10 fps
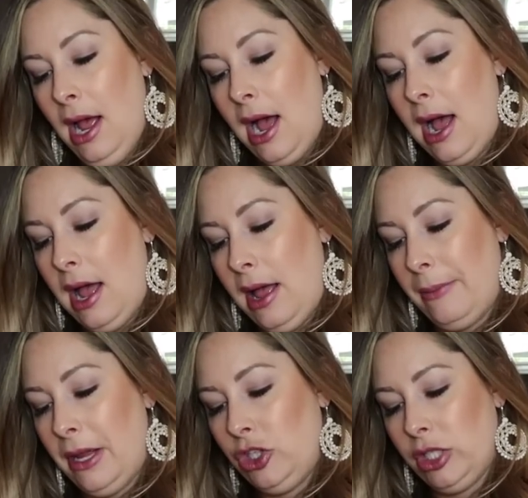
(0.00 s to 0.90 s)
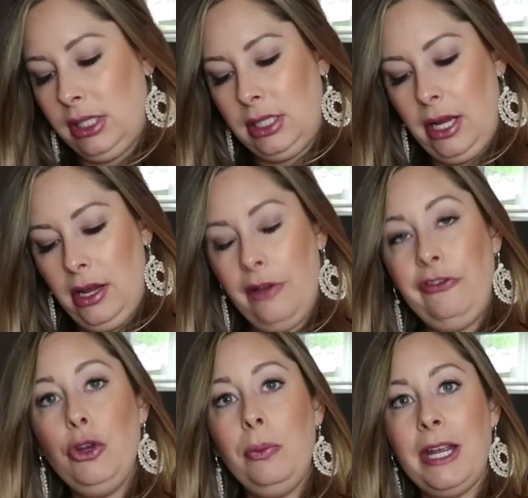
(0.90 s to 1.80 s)
right? Just a
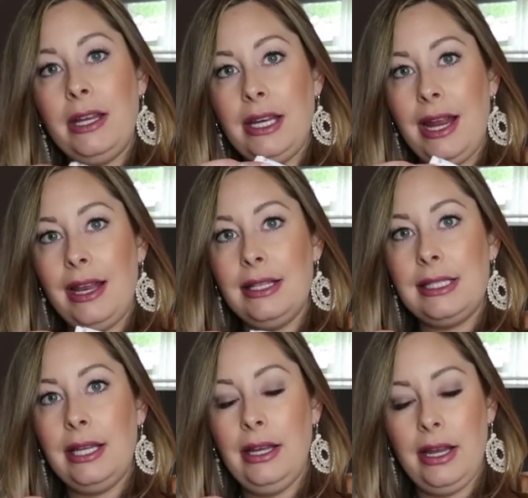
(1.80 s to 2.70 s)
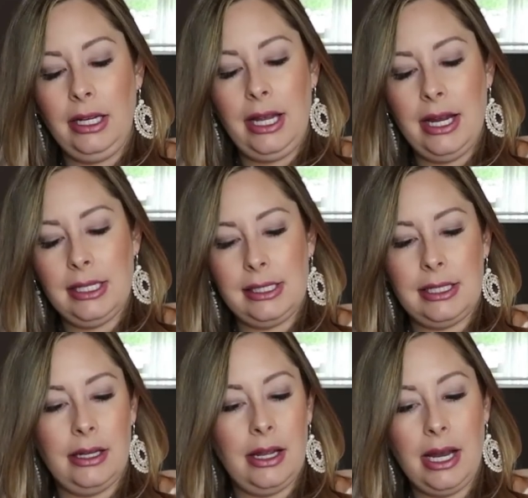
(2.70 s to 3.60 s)
few Band-Aids in case
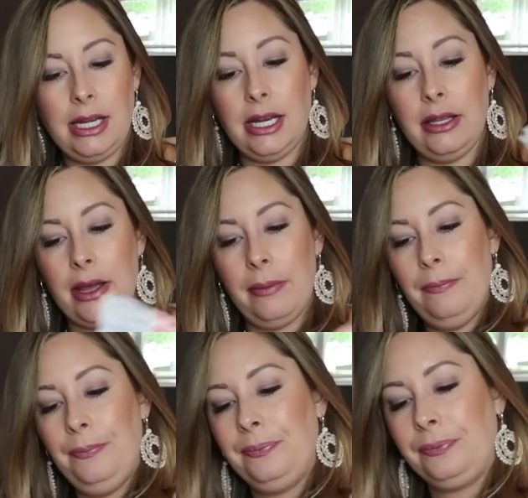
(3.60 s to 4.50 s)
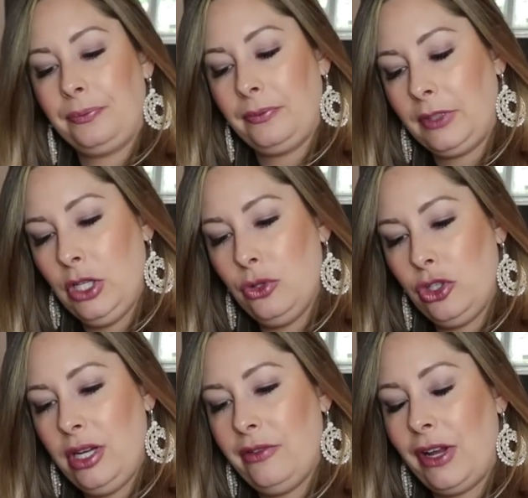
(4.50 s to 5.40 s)
I need them.
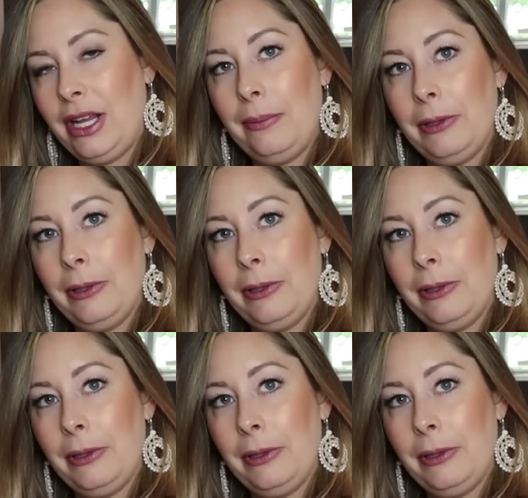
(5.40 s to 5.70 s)
Usually if I get a